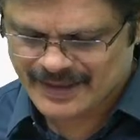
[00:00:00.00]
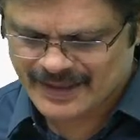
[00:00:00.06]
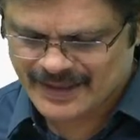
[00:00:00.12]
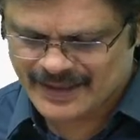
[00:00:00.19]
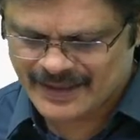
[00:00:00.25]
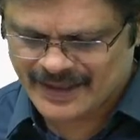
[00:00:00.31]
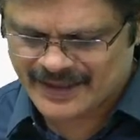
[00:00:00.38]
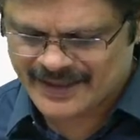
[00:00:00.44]

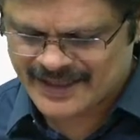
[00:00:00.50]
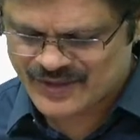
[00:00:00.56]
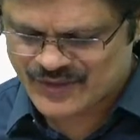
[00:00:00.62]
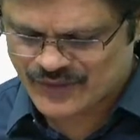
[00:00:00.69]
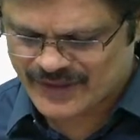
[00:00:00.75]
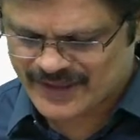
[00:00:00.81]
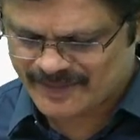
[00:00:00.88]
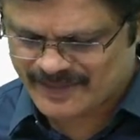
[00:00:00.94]
In that case,
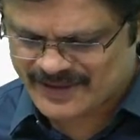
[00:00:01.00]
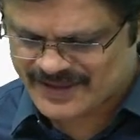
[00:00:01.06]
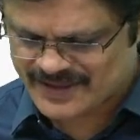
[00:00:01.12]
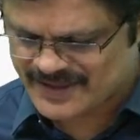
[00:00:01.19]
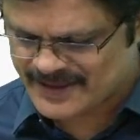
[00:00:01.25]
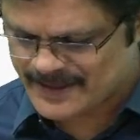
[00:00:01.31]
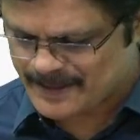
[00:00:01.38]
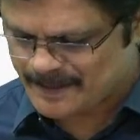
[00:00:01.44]
what
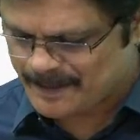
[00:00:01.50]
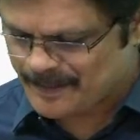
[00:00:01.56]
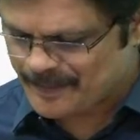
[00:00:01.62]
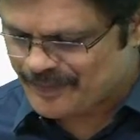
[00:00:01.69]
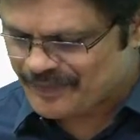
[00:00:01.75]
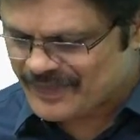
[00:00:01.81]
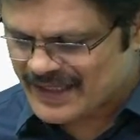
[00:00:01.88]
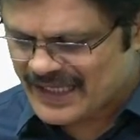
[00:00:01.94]
happens?
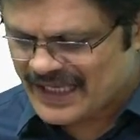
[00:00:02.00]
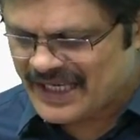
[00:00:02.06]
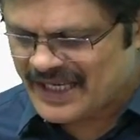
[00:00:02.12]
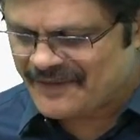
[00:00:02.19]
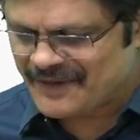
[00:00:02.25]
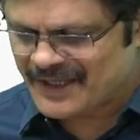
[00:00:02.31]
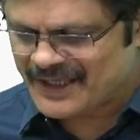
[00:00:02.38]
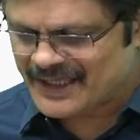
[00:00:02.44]

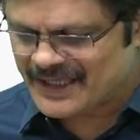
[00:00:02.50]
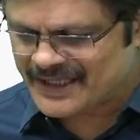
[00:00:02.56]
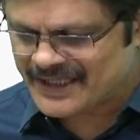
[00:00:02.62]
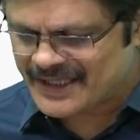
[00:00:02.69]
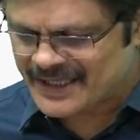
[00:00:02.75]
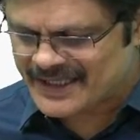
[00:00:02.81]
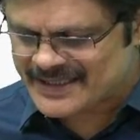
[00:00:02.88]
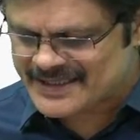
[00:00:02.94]
Even in that
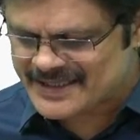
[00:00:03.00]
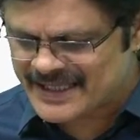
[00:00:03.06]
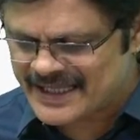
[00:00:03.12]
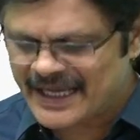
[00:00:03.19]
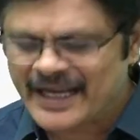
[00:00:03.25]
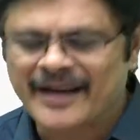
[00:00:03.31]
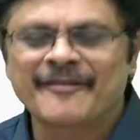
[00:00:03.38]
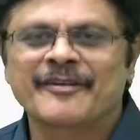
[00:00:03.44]
case, they
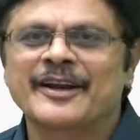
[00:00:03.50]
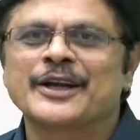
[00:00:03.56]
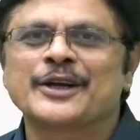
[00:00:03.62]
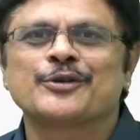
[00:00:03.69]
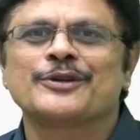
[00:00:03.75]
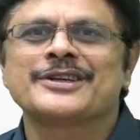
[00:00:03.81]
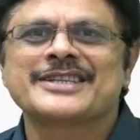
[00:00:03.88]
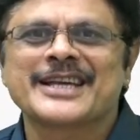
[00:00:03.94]
are referring
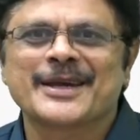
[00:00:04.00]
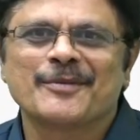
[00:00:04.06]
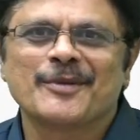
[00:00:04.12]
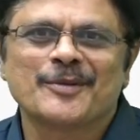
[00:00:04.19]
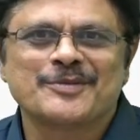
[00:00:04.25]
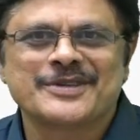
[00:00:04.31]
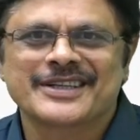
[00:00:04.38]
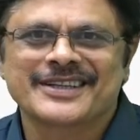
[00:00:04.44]
to the same
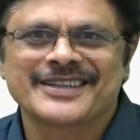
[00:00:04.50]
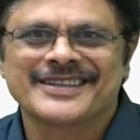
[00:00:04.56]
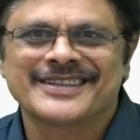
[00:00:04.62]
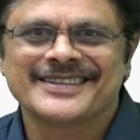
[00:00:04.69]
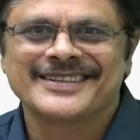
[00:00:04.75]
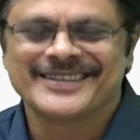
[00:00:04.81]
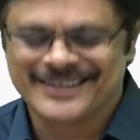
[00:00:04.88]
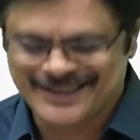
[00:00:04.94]
object.
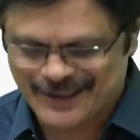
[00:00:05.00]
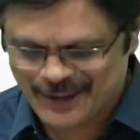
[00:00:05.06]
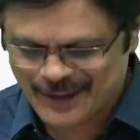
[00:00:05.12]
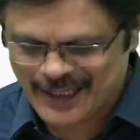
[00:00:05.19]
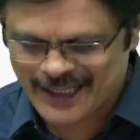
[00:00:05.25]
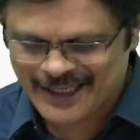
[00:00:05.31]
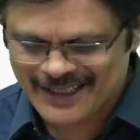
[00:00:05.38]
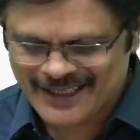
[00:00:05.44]

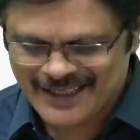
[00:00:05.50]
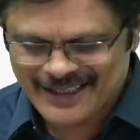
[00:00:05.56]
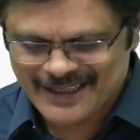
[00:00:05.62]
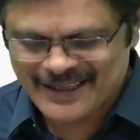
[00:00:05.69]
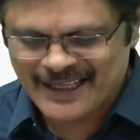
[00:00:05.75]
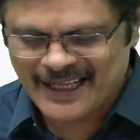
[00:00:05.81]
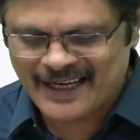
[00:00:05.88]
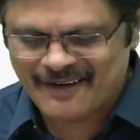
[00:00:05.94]
Okay,
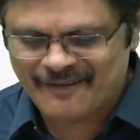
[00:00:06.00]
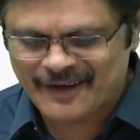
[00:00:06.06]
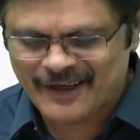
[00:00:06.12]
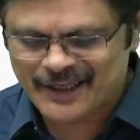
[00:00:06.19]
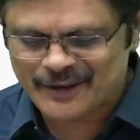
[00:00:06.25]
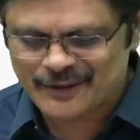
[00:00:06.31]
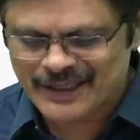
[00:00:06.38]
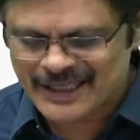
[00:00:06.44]
they are
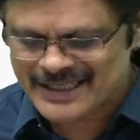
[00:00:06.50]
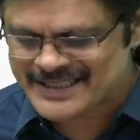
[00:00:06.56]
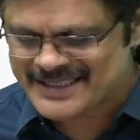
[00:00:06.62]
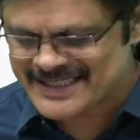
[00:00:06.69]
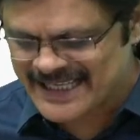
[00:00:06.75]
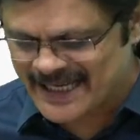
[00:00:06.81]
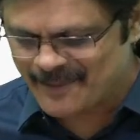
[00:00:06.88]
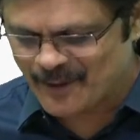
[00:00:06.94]
referring to the
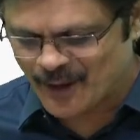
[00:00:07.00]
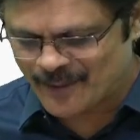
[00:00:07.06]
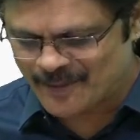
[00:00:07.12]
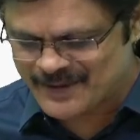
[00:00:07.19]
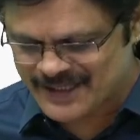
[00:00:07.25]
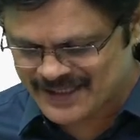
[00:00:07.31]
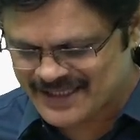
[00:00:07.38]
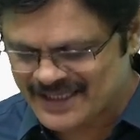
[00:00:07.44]
same
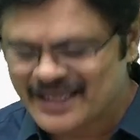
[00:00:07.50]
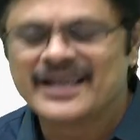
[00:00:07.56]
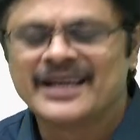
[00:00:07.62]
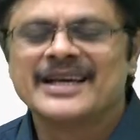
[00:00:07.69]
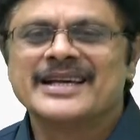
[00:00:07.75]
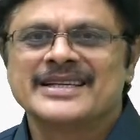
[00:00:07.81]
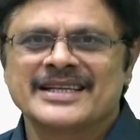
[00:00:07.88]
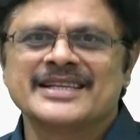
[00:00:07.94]
object.
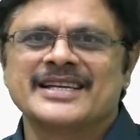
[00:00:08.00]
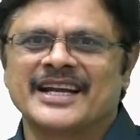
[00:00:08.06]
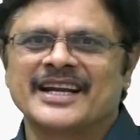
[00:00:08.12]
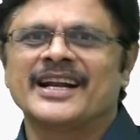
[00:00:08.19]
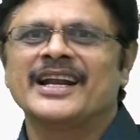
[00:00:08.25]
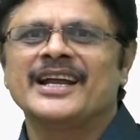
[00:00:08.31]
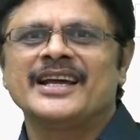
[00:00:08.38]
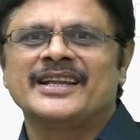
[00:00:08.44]
See,
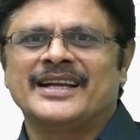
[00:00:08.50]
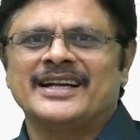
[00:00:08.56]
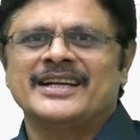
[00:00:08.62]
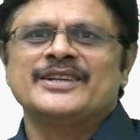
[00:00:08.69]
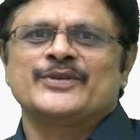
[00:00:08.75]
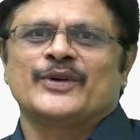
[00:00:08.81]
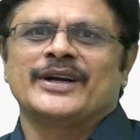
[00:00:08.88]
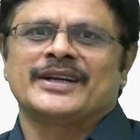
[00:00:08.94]
generally that
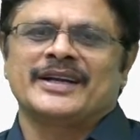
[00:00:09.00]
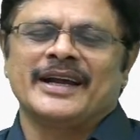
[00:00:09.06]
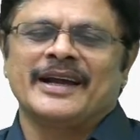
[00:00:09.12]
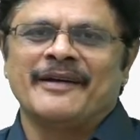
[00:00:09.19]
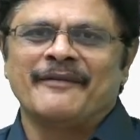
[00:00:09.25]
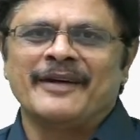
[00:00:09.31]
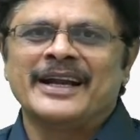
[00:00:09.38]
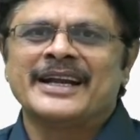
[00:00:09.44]
is what
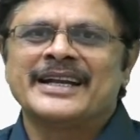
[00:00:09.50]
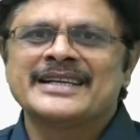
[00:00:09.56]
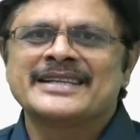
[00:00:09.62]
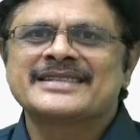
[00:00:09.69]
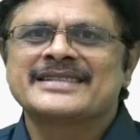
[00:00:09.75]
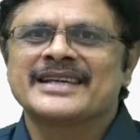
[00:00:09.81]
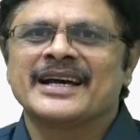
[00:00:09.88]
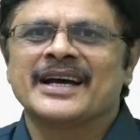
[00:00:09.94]
when it
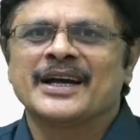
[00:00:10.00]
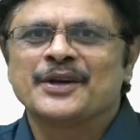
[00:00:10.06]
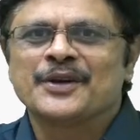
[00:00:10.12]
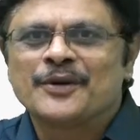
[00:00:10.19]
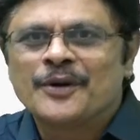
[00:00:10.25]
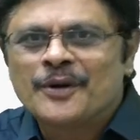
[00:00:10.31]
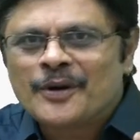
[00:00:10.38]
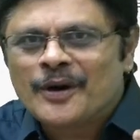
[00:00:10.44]
is
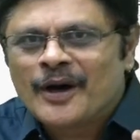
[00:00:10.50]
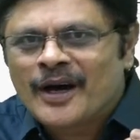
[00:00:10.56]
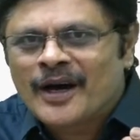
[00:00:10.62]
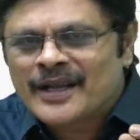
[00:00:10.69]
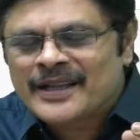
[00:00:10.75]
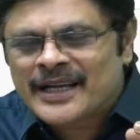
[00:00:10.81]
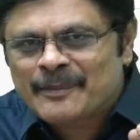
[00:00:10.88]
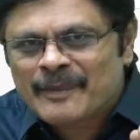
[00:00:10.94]

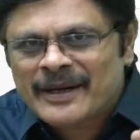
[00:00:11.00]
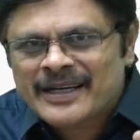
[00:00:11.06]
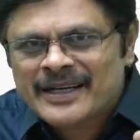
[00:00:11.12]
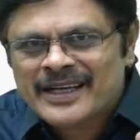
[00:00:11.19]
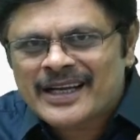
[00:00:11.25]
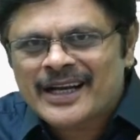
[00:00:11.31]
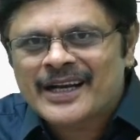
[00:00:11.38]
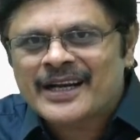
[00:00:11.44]
that
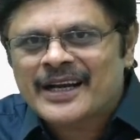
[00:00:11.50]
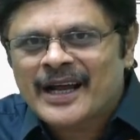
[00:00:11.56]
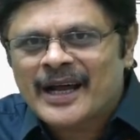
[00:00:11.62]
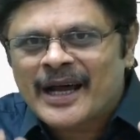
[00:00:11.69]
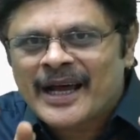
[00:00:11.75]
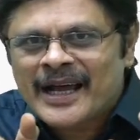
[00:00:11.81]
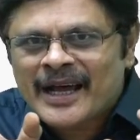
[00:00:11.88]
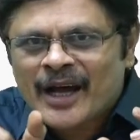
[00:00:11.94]
particular
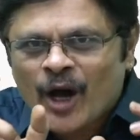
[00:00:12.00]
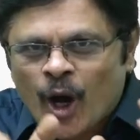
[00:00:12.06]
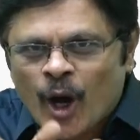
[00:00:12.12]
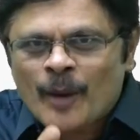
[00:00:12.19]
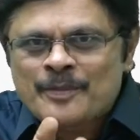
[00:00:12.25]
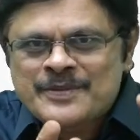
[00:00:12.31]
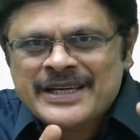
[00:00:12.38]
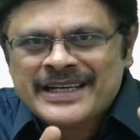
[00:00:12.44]

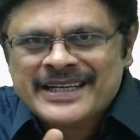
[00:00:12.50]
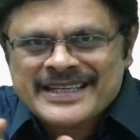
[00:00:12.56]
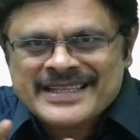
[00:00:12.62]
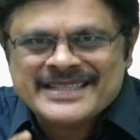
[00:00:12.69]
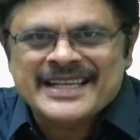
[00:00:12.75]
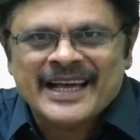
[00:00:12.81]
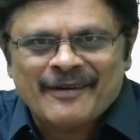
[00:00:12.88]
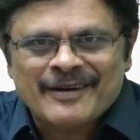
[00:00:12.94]
object is
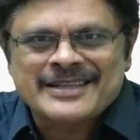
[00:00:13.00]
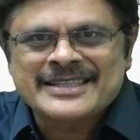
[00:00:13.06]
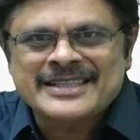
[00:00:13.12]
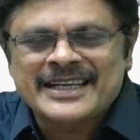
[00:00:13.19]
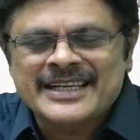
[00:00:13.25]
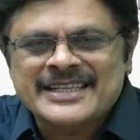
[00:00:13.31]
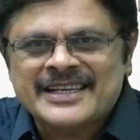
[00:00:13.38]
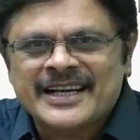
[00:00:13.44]
there. Once
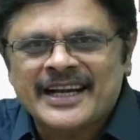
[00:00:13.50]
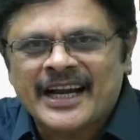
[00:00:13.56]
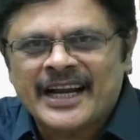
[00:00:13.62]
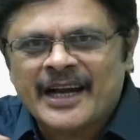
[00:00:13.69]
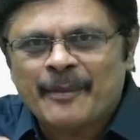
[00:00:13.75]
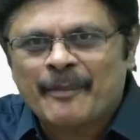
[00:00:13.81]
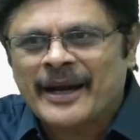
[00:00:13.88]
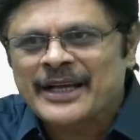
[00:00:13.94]
it is
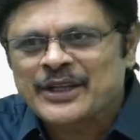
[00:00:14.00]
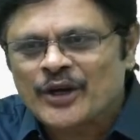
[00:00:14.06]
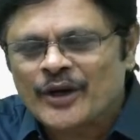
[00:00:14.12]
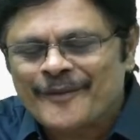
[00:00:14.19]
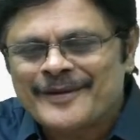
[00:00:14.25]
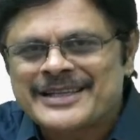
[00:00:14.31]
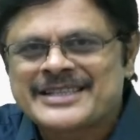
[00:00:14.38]
created, Python will